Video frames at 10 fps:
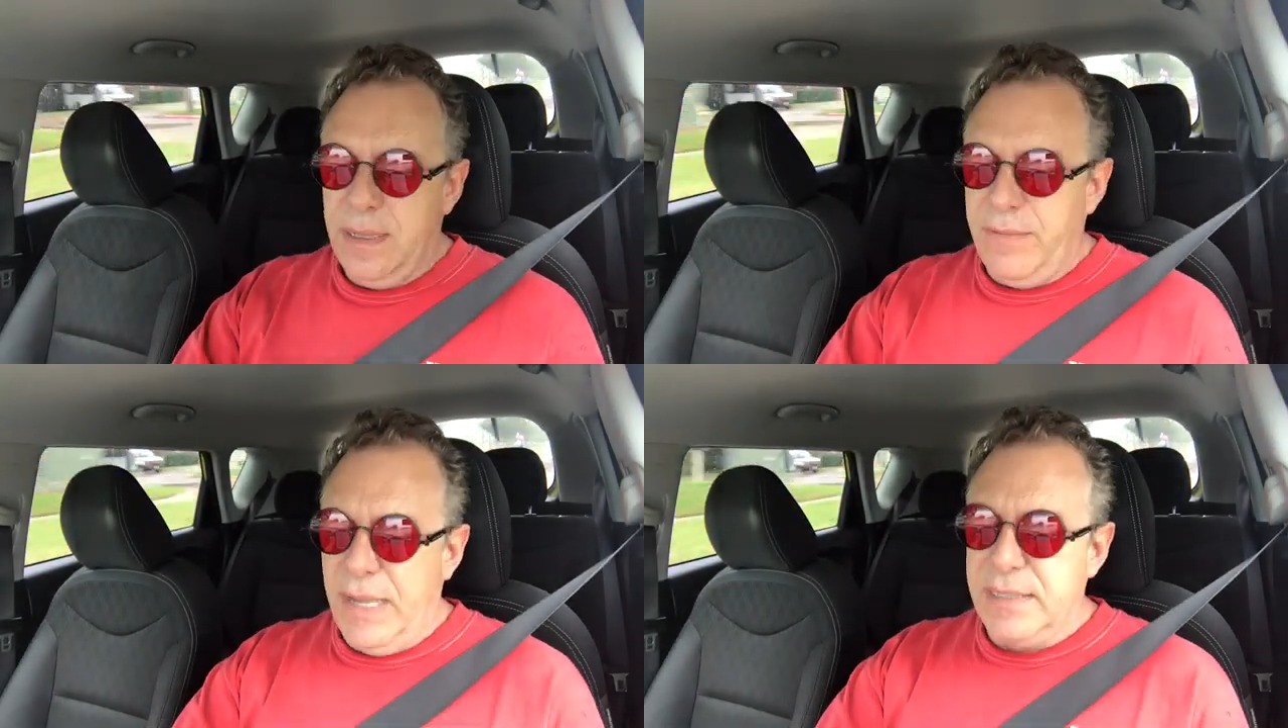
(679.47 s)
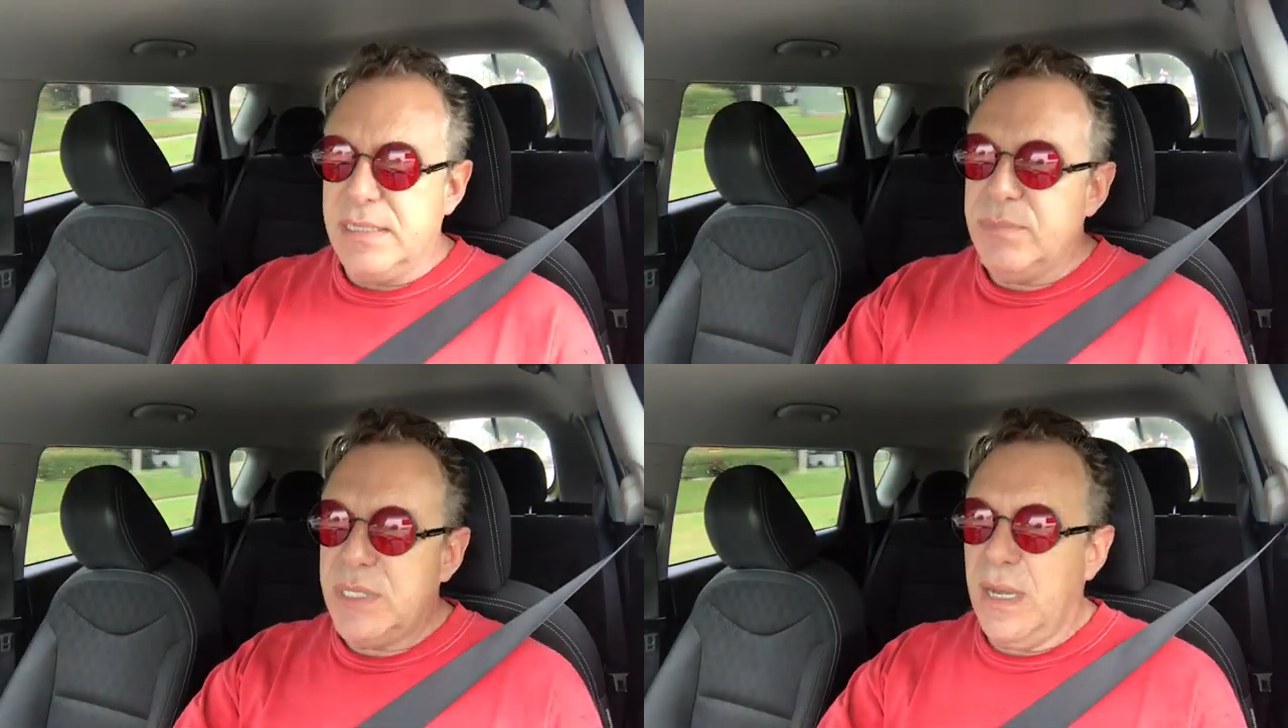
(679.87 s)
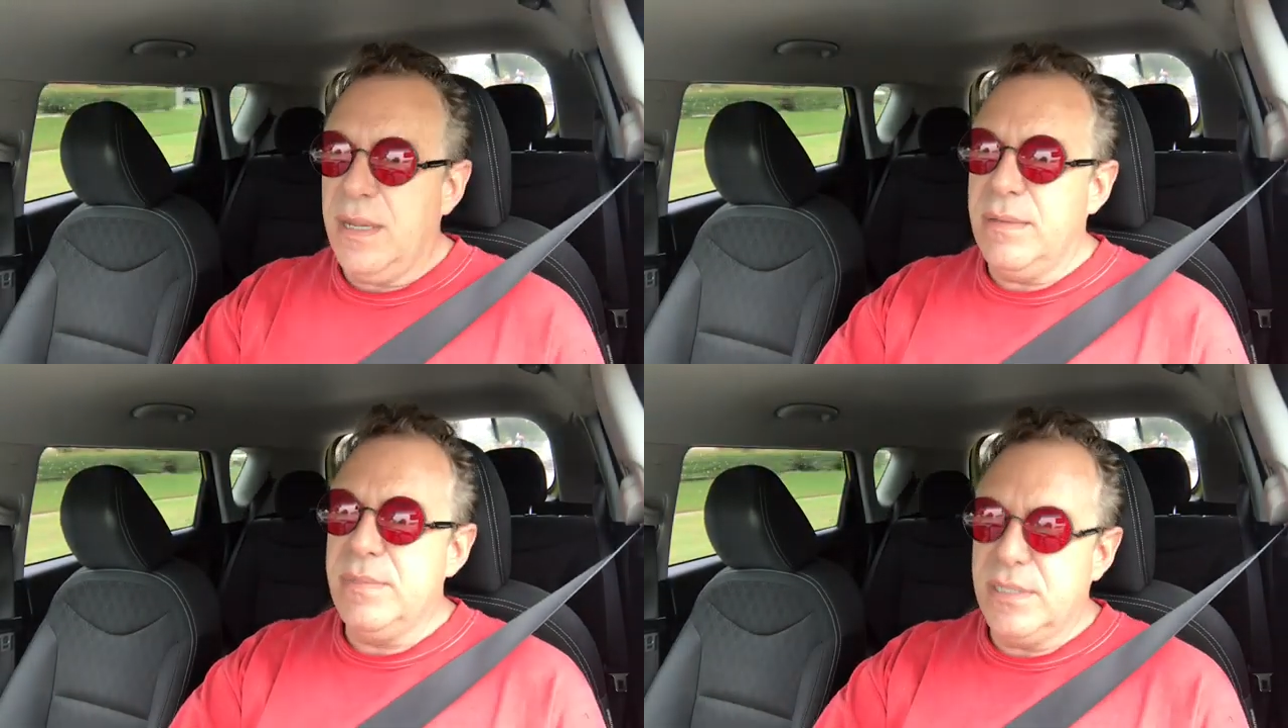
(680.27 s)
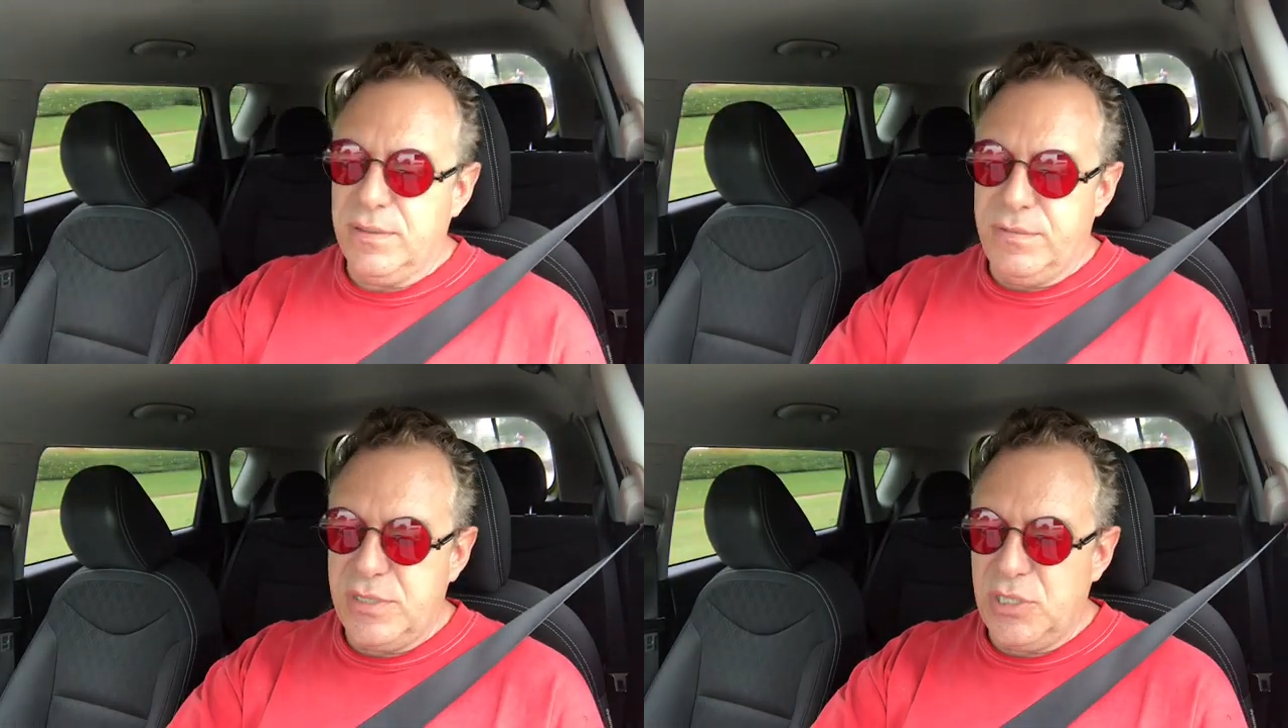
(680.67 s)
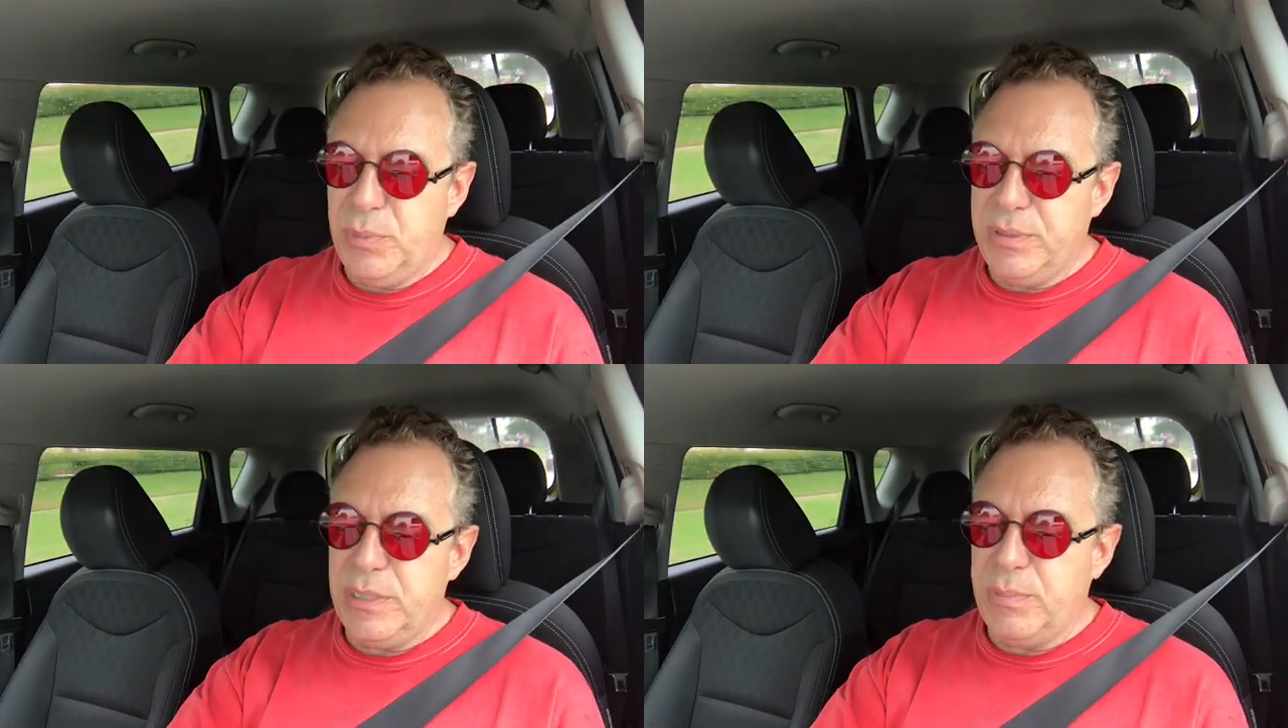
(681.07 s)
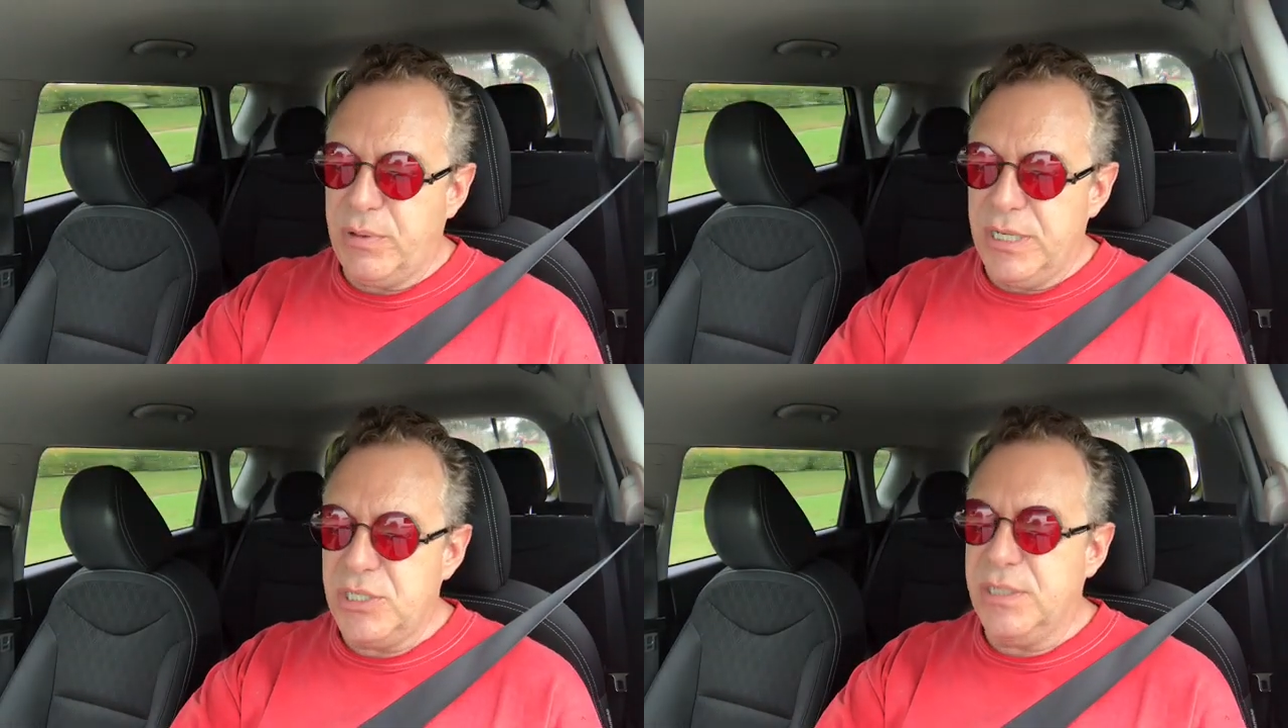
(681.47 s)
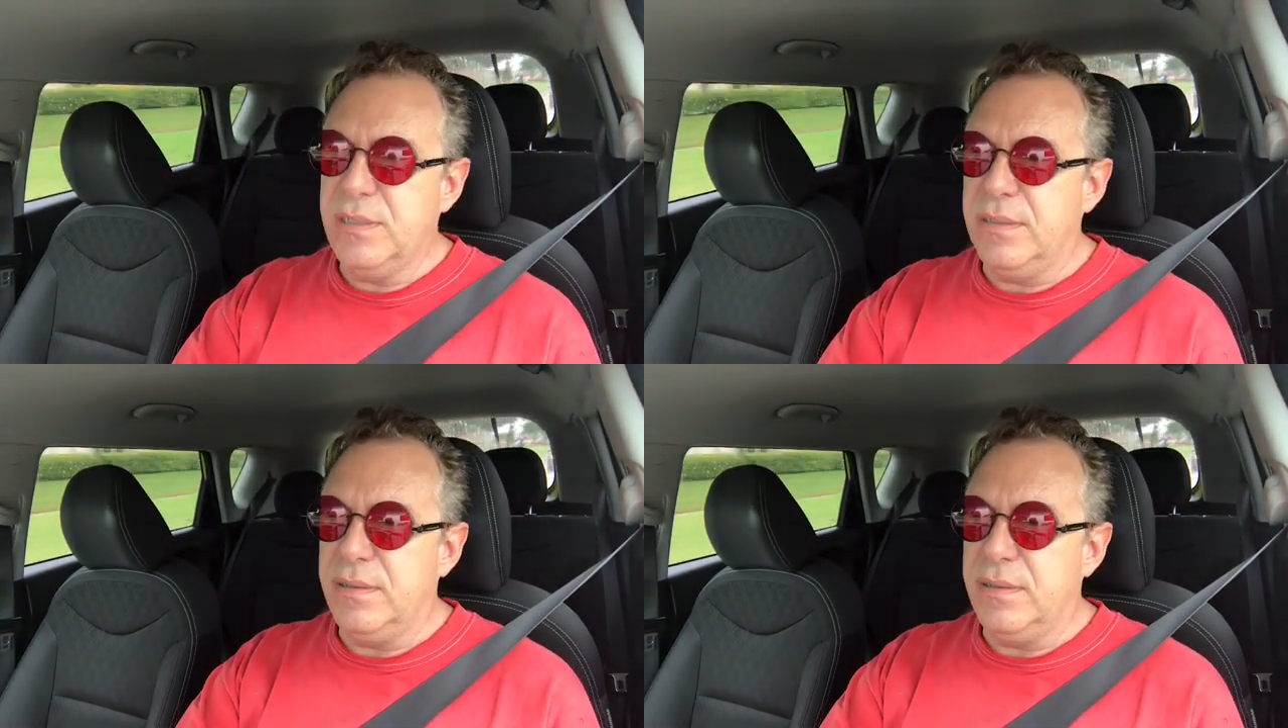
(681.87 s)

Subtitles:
I've had some times of super depression,